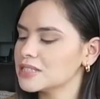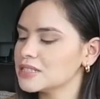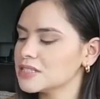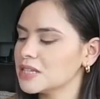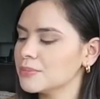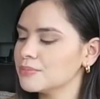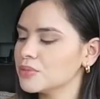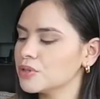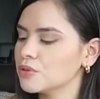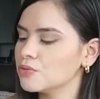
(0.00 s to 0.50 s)

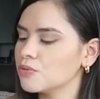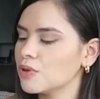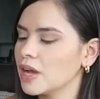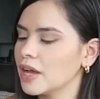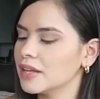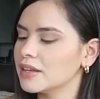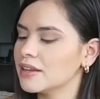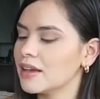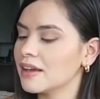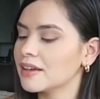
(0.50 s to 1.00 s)
number
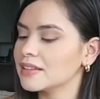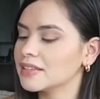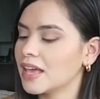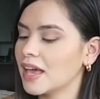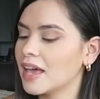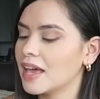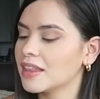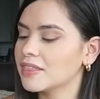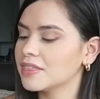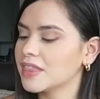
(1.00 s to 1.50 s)
one,
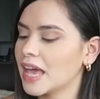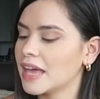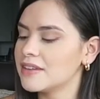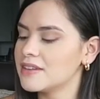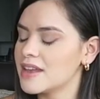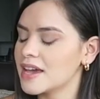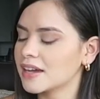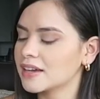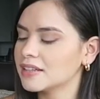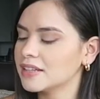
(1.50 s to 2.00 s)
again, that
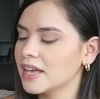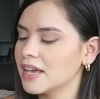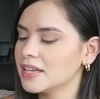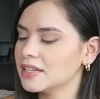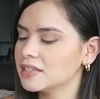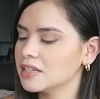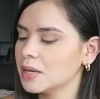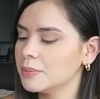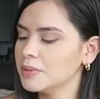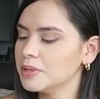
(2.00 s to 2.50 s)

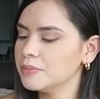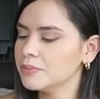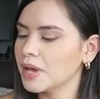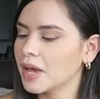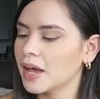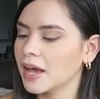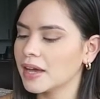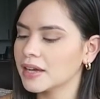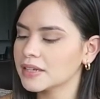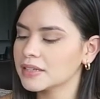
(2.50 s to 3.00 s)
neckline coming
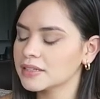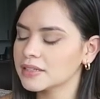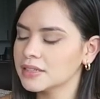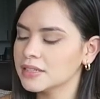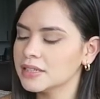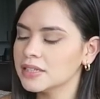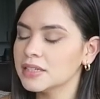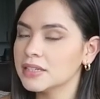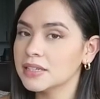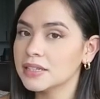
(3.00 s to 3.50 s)
back,
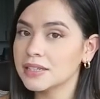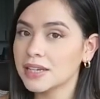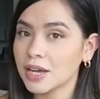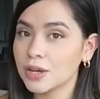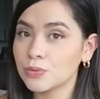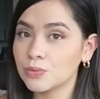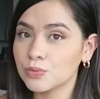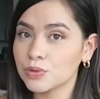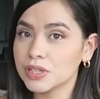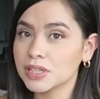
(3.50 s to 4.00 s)
I
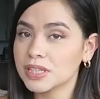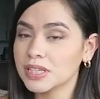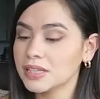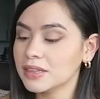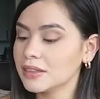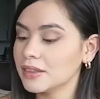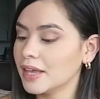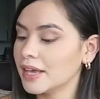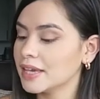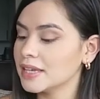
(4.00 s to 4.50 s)
really
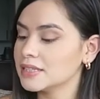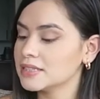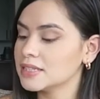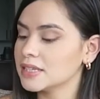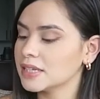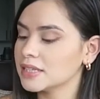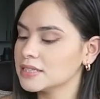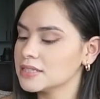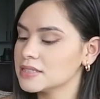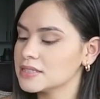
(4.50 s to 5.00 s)
liked
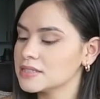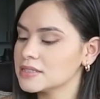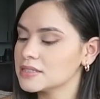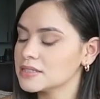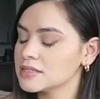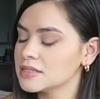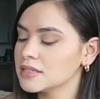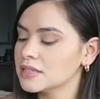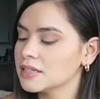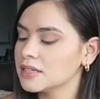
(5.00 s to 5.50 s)
it.
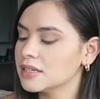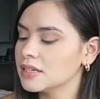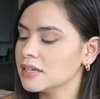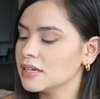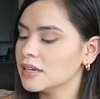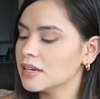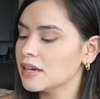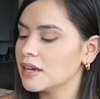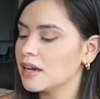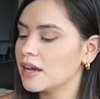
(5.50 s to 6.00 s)

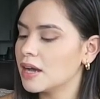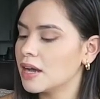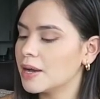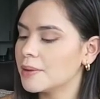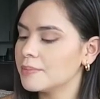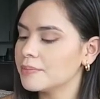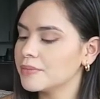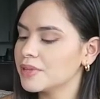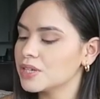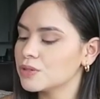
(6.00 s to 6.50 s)

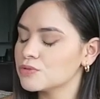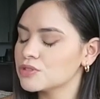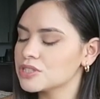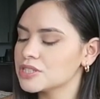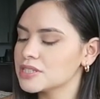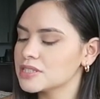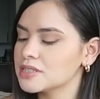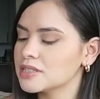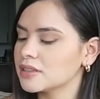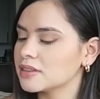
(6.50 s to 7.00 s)
It was
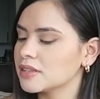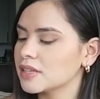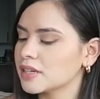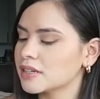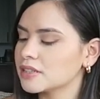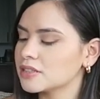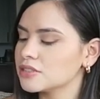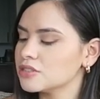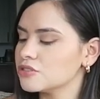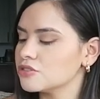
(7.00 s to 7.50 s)
just the
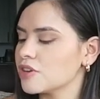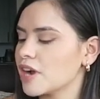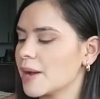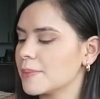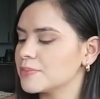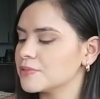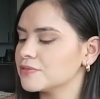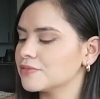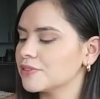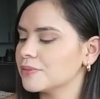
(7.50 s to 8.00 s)
thick
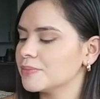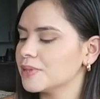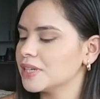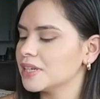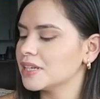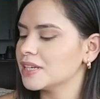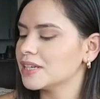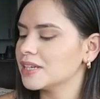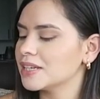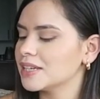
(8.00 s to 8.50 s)
straps for
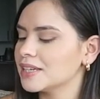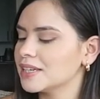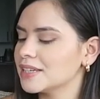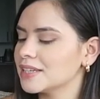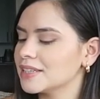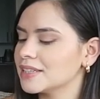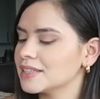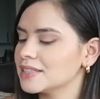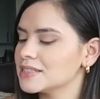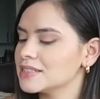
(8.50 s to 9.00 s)
me.
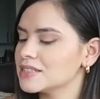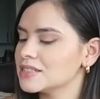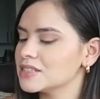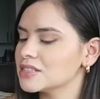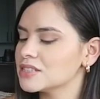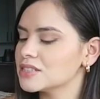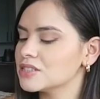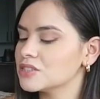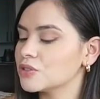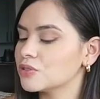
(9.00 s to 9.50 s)

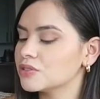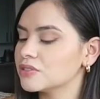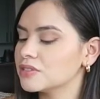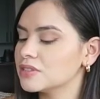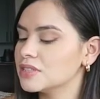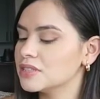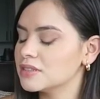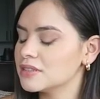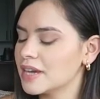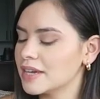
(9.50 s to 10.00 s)
So
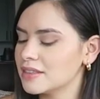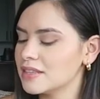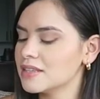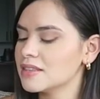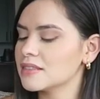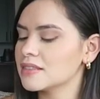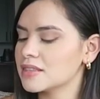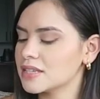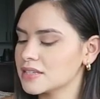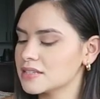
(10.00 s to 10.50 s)
I
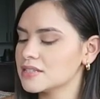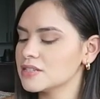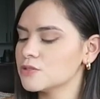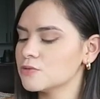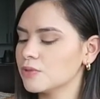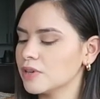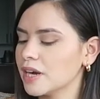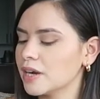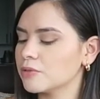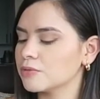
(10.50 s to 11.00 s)
think this is
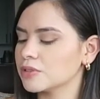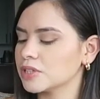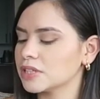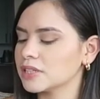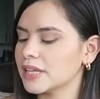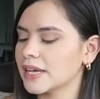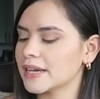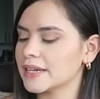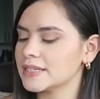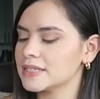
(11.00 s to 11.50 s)
where I
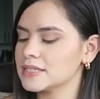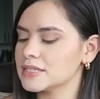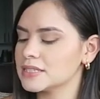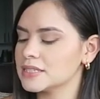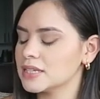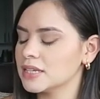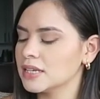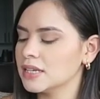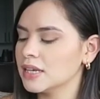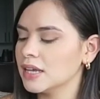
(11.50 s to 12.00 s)

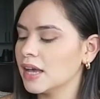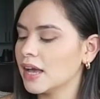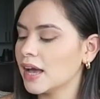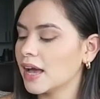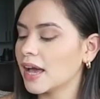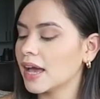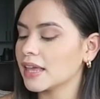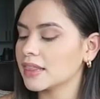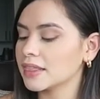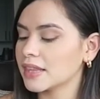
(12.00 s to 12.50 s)
realized
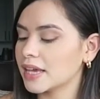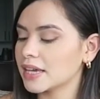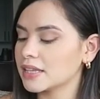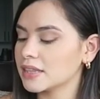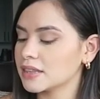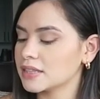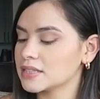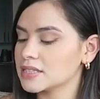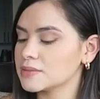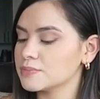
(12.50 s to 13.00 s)
I
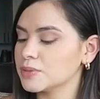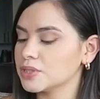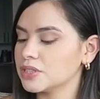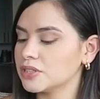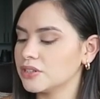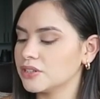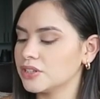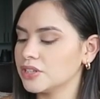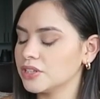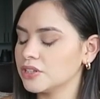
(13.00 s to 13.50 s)
like this
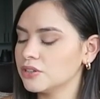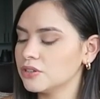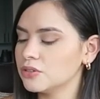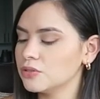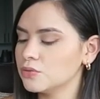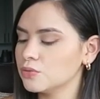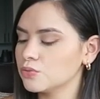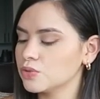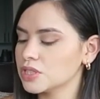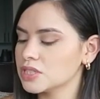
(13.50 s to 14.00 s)

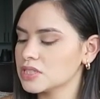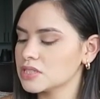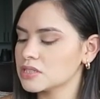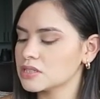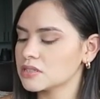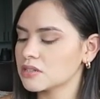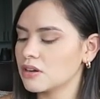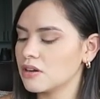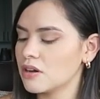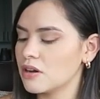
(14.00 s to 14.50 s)
material, which
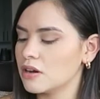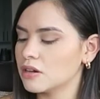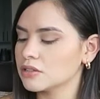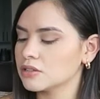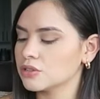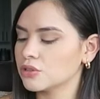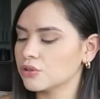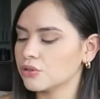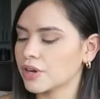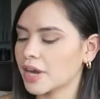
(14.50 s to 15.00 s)
is
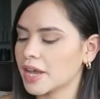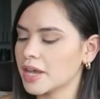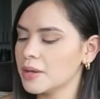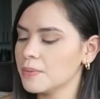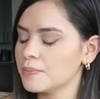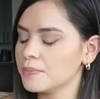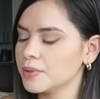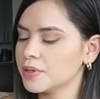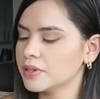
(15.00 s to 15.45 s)
called crepe,